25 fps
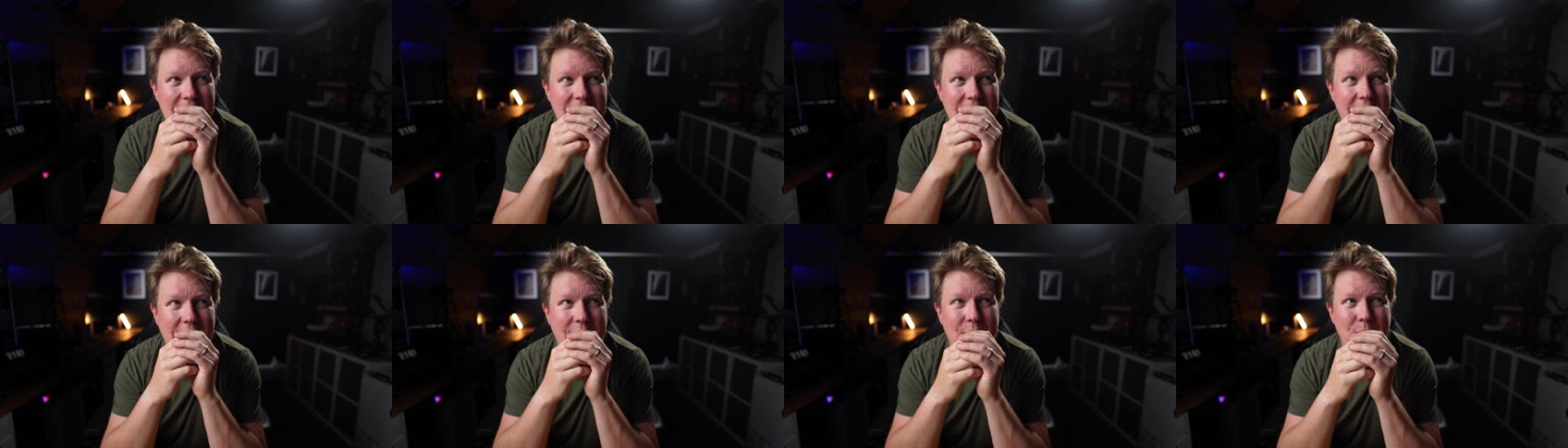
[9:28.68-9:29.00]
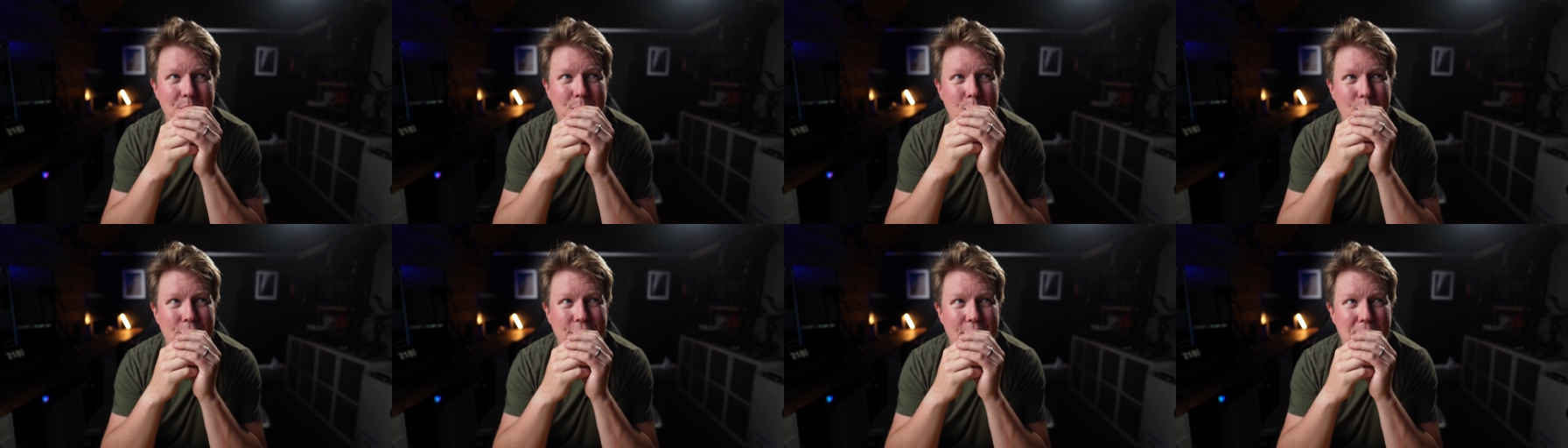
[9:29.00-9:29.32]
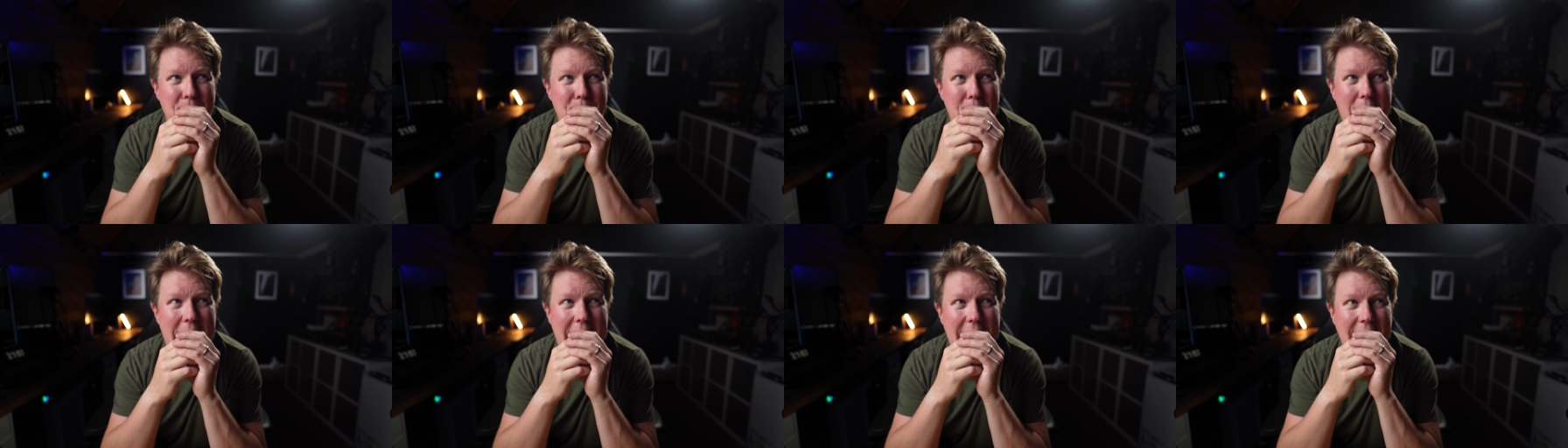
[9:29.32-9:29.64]
I could move
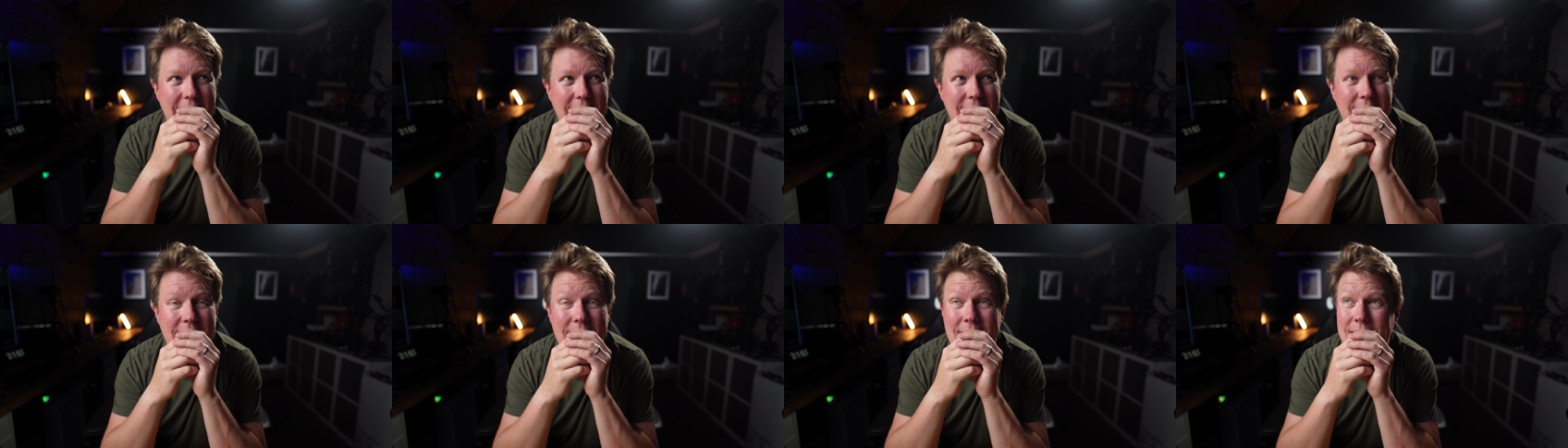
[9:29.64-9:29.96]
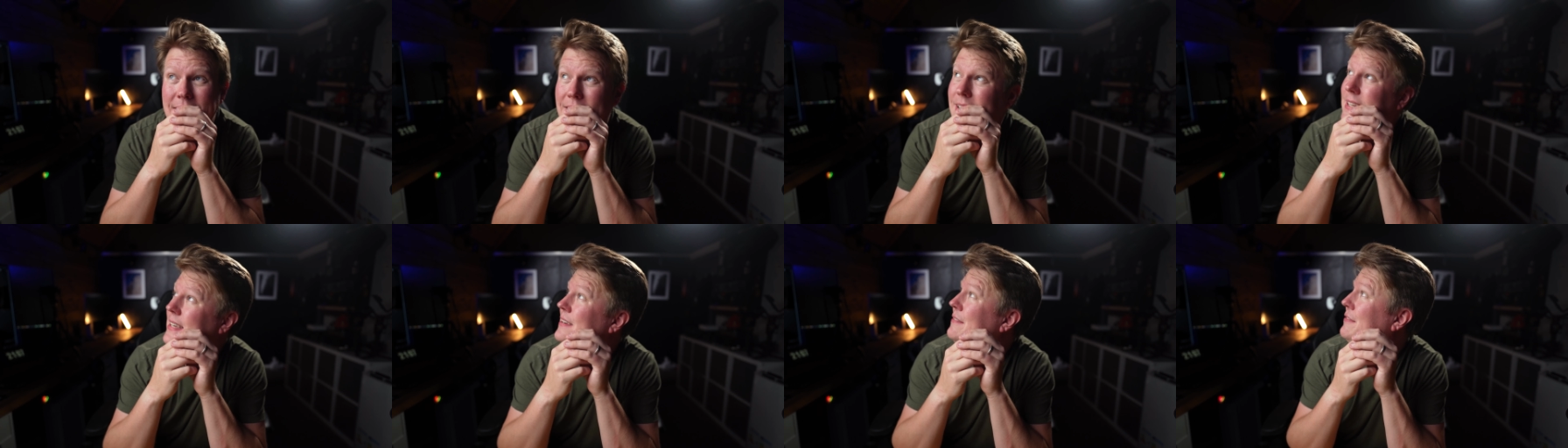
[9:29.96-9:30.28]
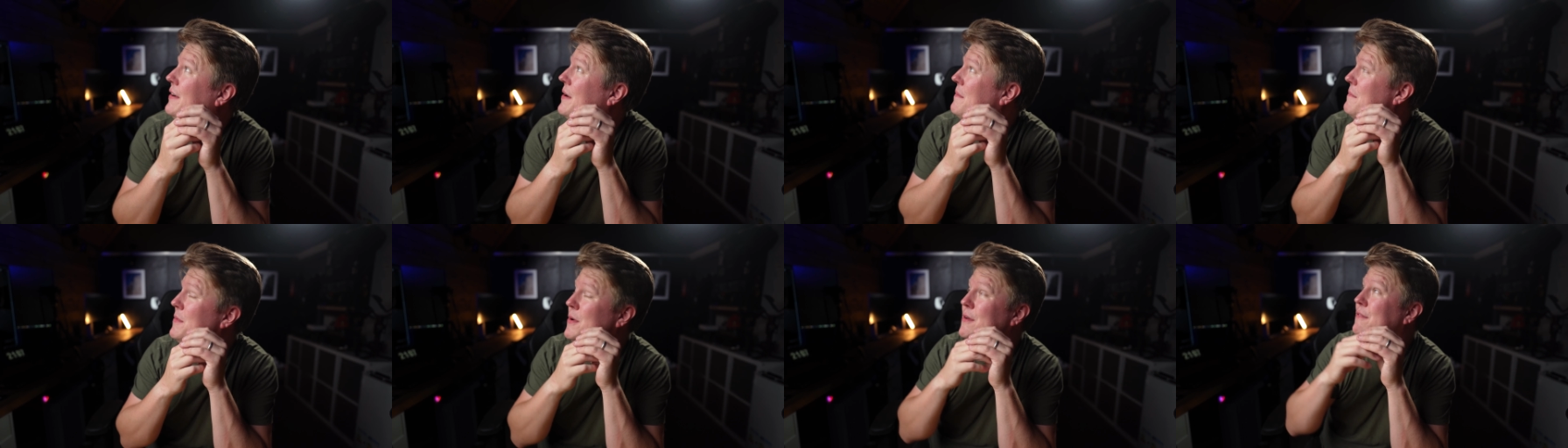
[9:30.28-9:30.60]
it back.
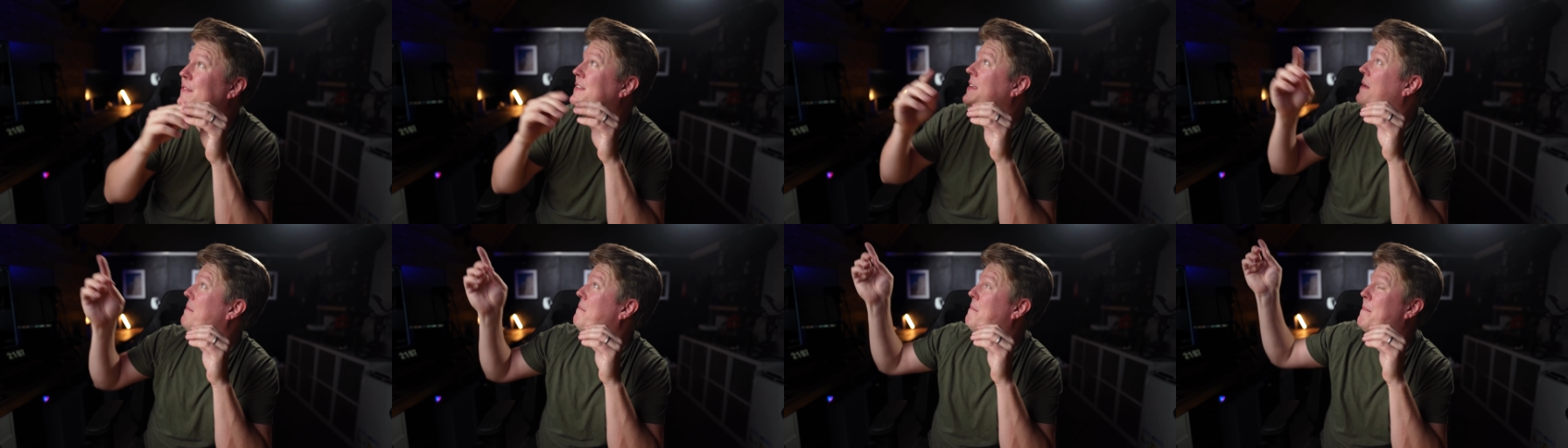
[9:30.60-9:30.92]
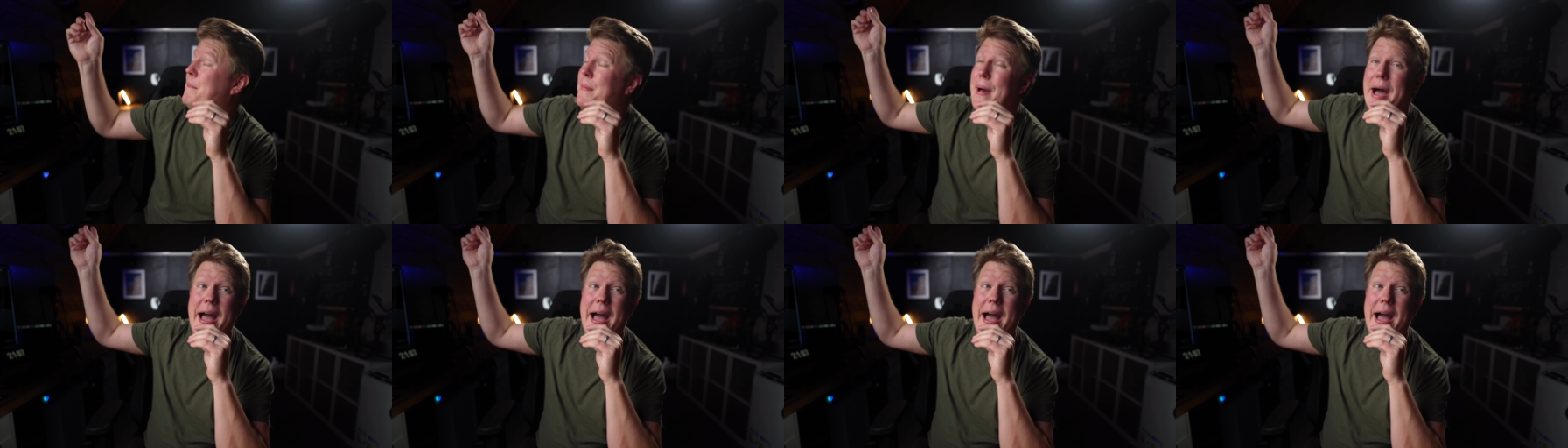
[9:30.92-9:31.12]
If I moved it